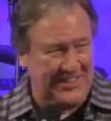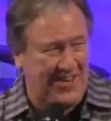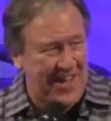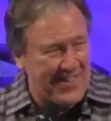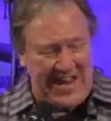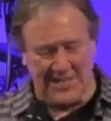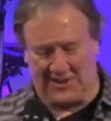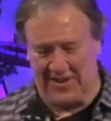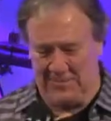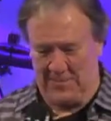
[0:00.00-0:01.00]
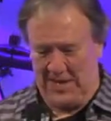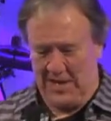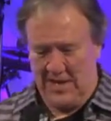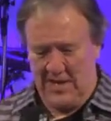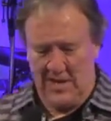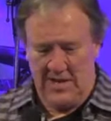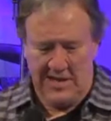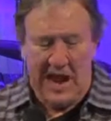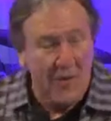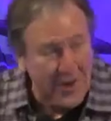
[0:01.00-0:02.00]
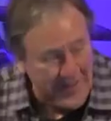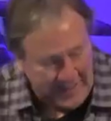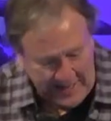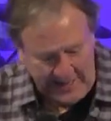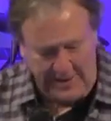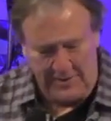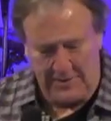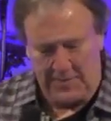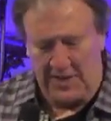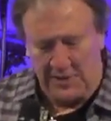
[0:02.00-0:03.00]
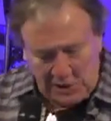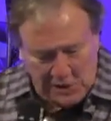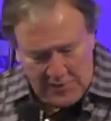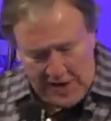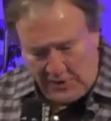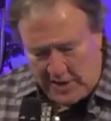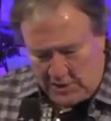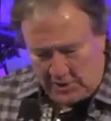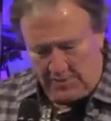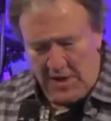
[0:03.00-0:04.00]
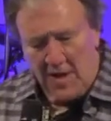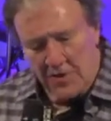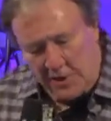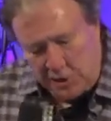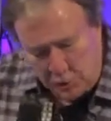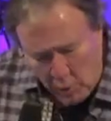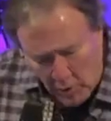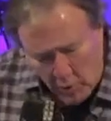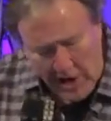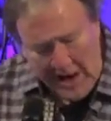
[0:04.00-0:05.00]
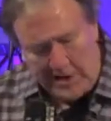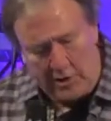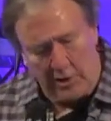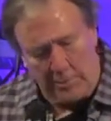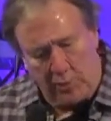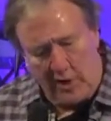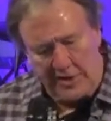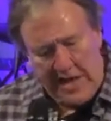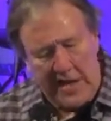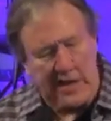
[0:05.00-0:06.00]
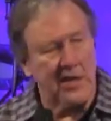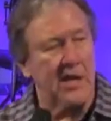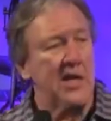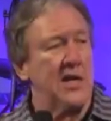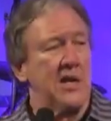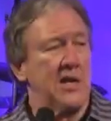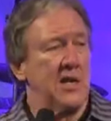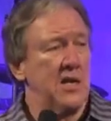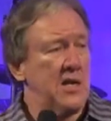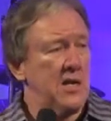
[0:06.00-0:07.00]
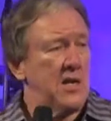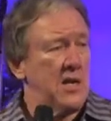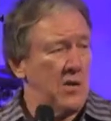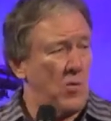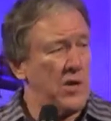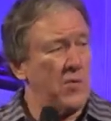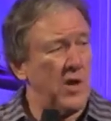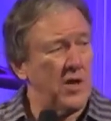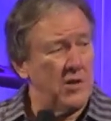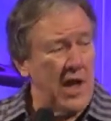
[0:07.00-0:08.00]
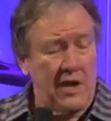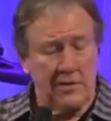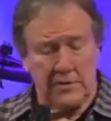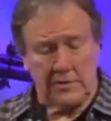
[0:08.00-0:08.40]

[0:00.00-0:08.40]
Let's go have an ice cream. Now what are we going to do? This is the foundation. This is where we're anchored in praying. Daddy, what do you want to do now?